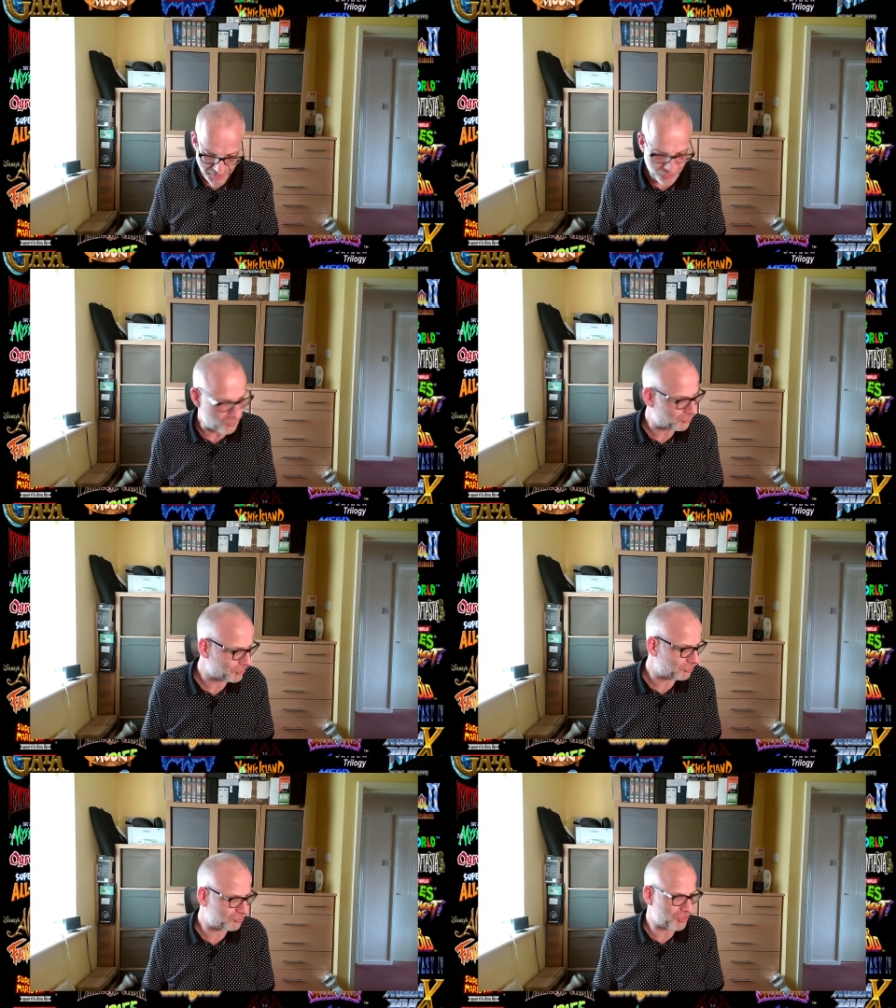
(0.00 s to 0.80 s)

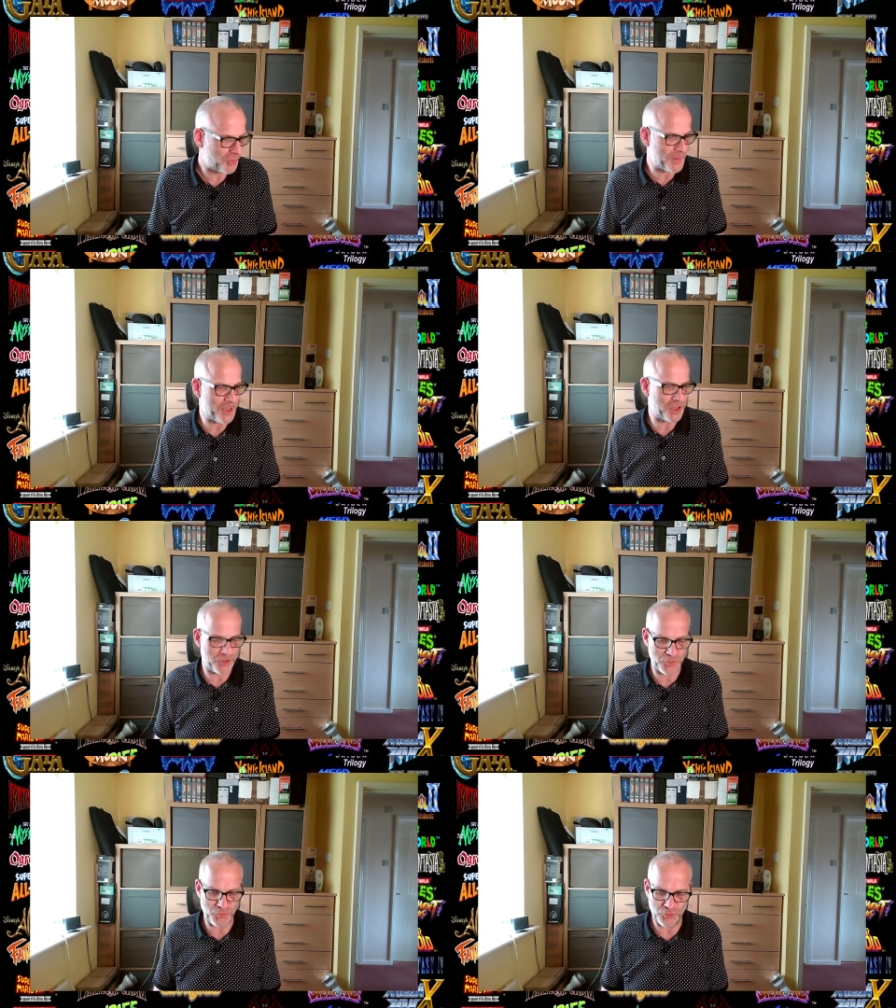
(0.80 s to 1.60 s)
just showing
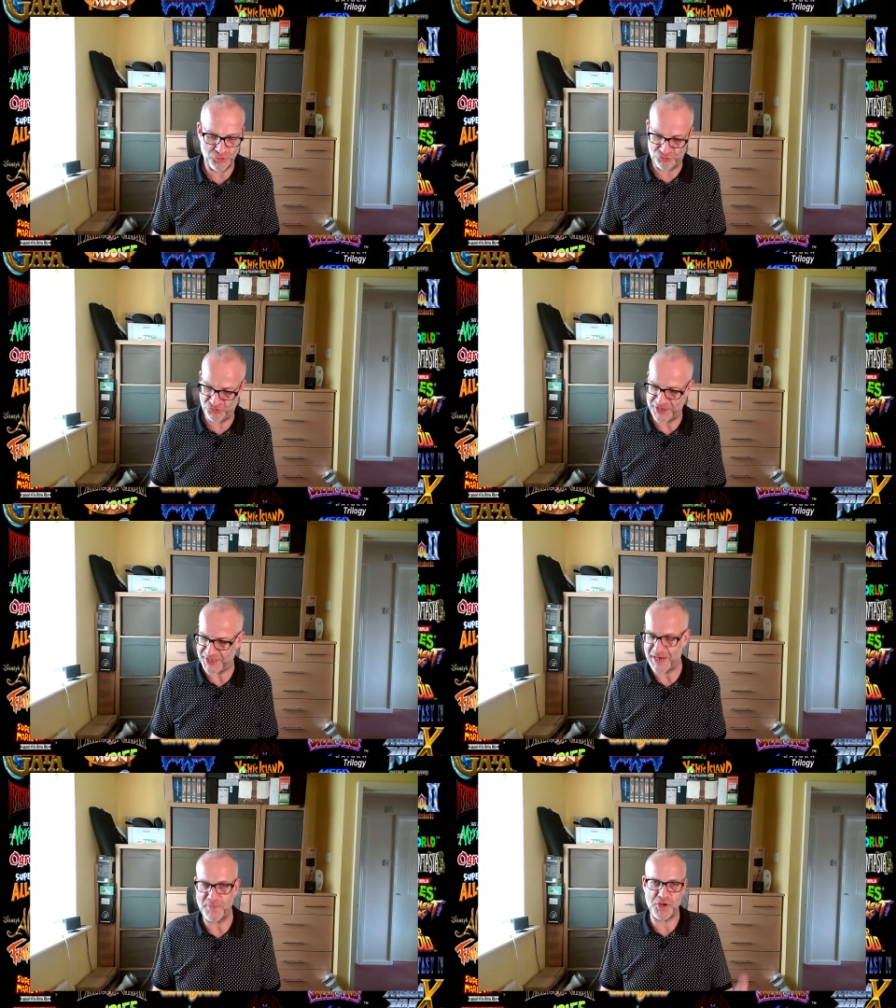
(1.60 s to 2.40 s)
you
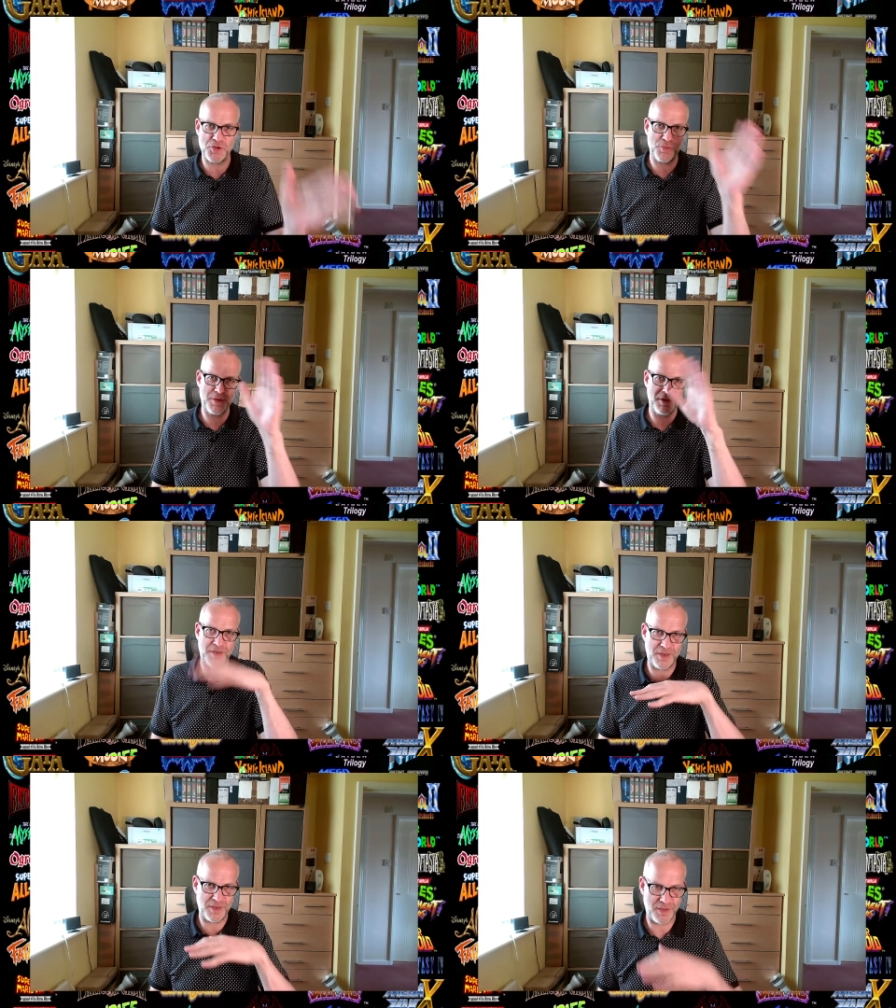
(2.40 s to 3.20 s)
GDEMU and
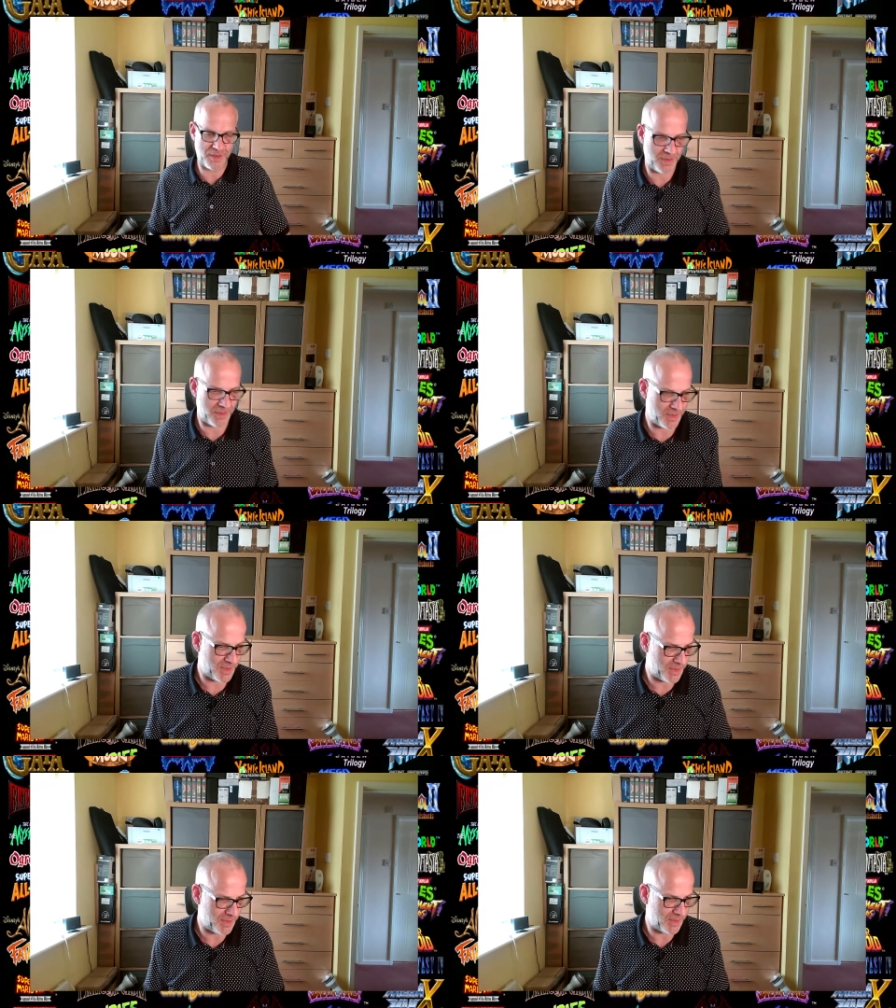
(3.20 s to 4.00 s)
the